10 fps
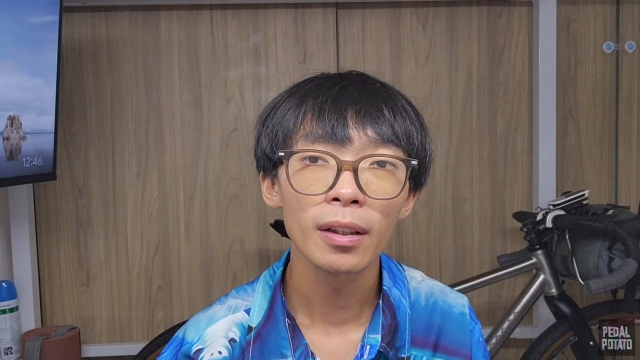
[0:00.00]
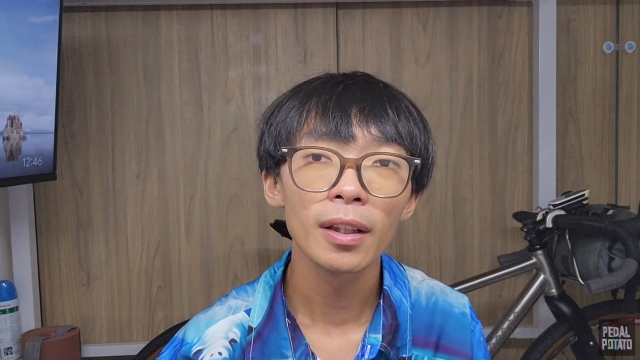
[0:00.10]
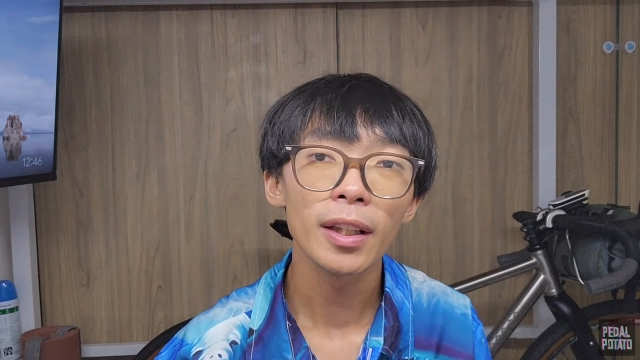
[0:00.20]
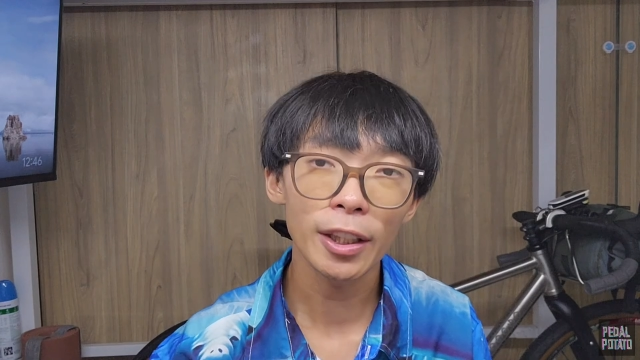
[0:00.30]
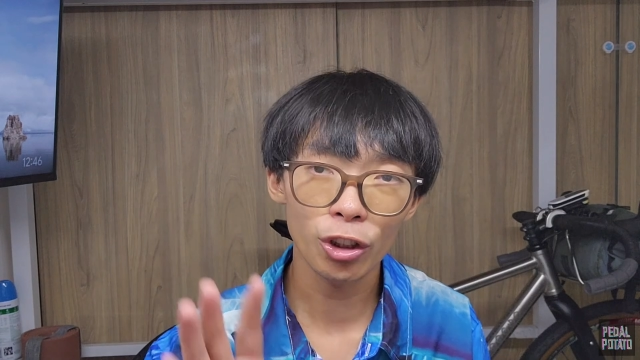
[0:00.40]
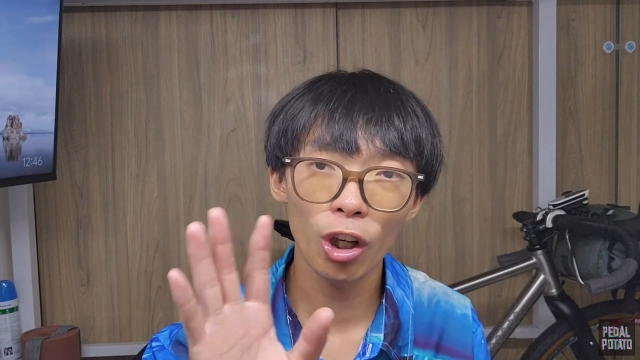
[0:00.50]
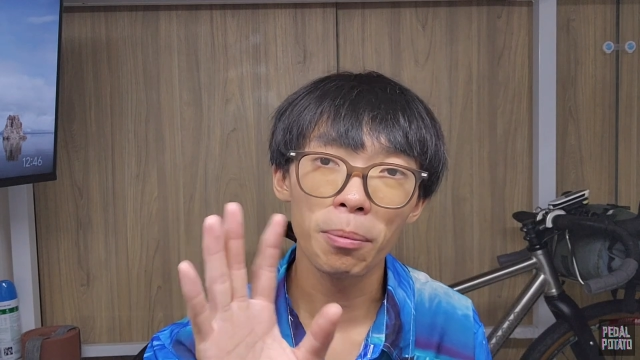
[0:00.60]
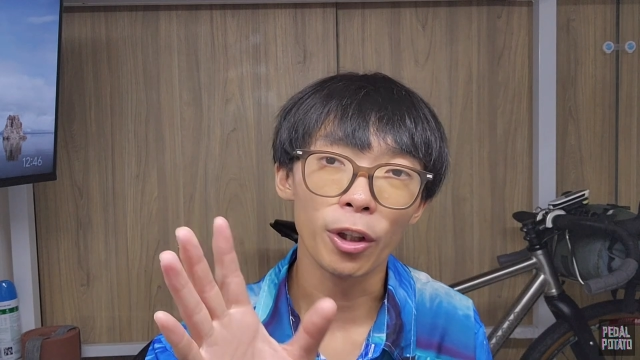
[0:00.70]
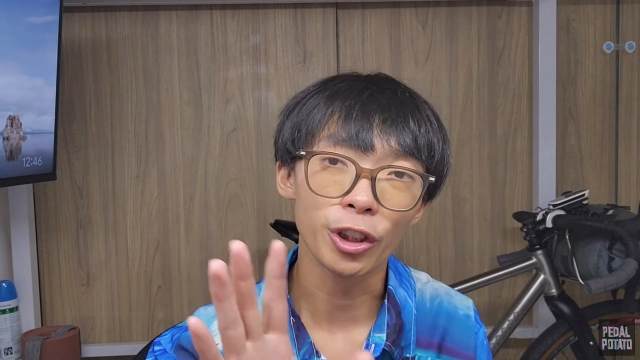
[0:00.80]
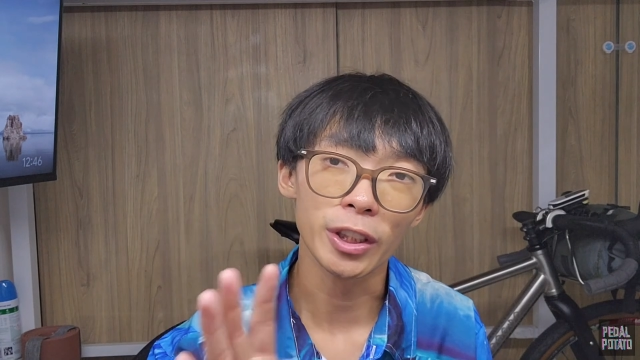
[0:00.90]
Let's talk
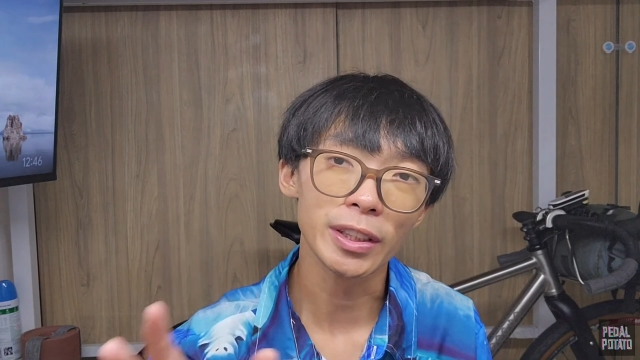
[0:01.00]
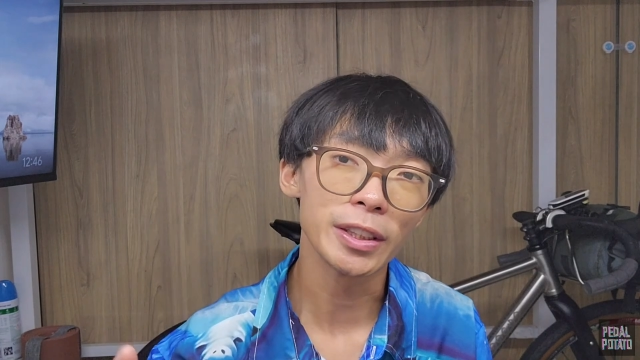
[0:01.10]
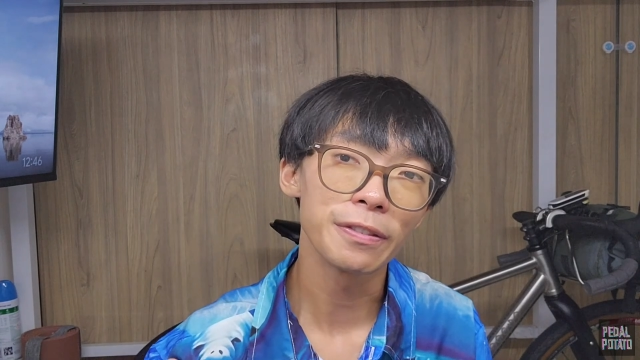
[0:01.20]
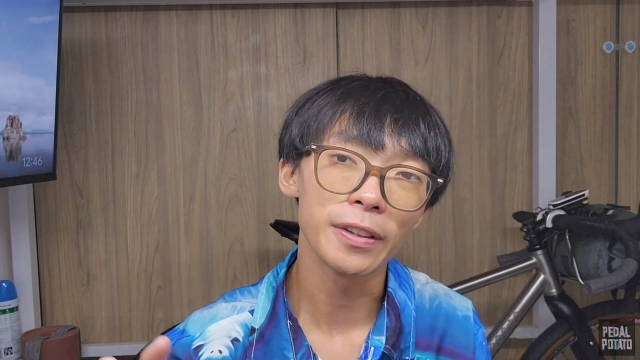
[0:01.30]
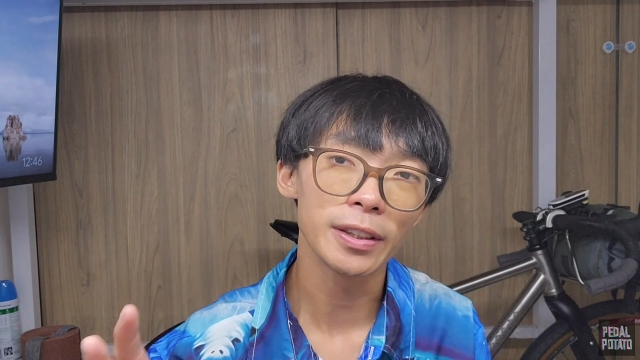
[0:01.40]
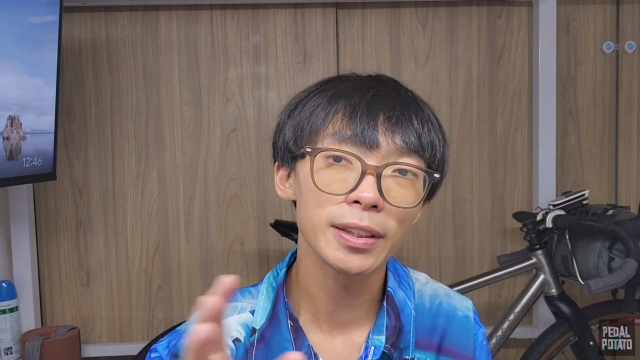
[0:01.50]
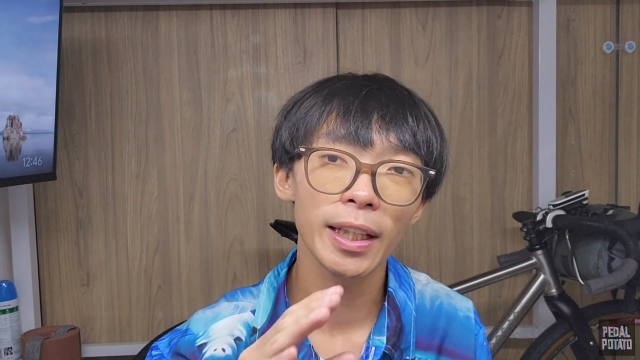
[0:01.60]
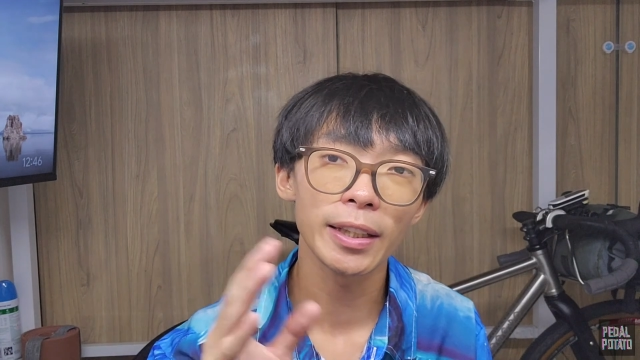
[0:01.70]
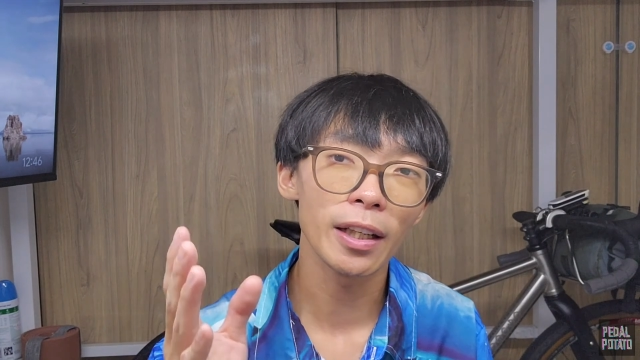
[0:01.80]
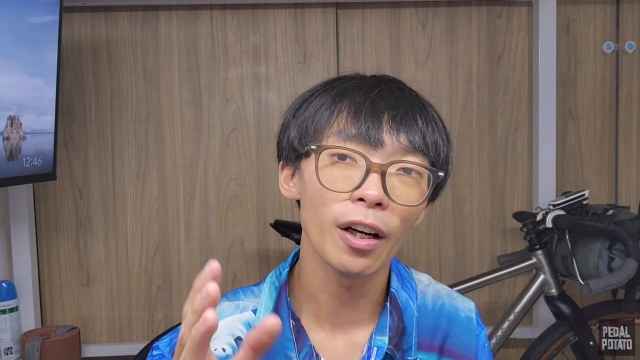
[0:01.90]
about Jersey first,
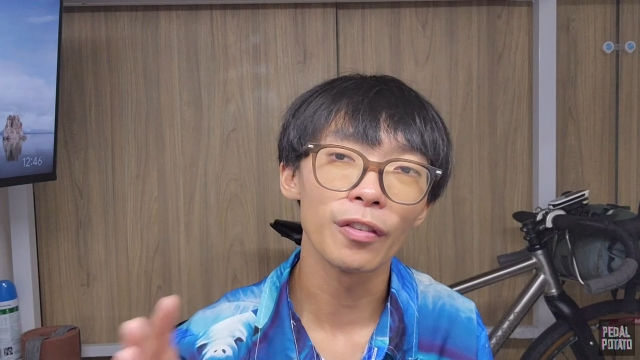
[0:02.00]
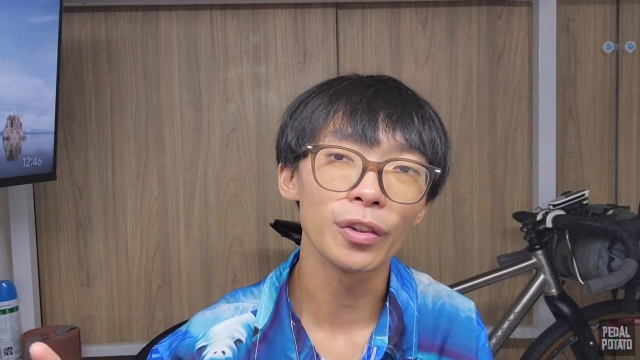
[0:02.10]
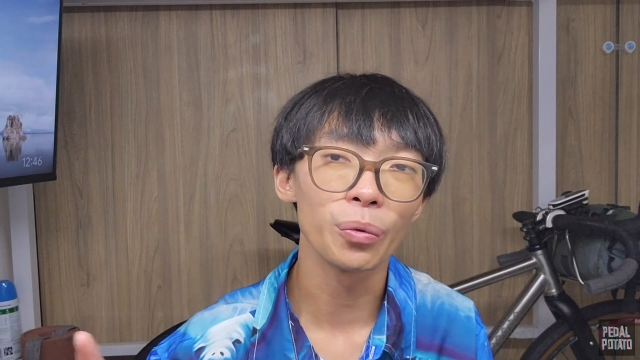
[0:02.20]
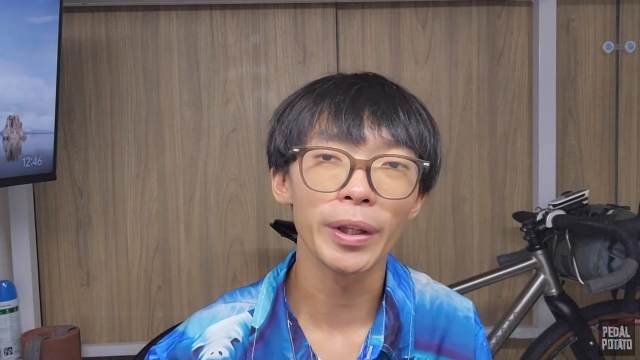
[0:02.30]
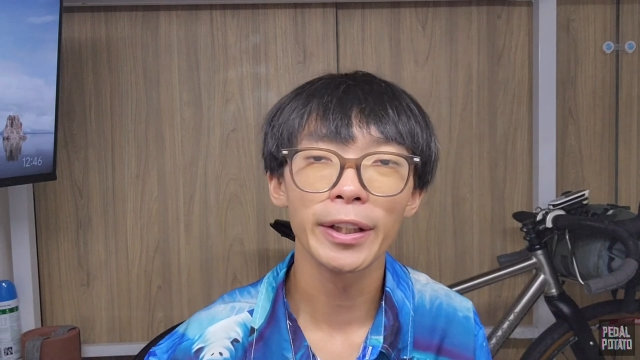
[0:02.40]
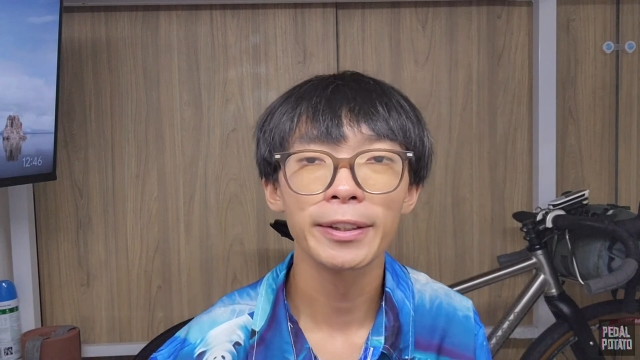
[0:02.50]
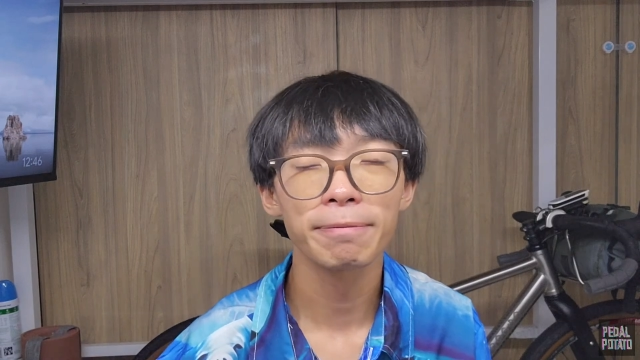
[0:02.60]
get it out of the way.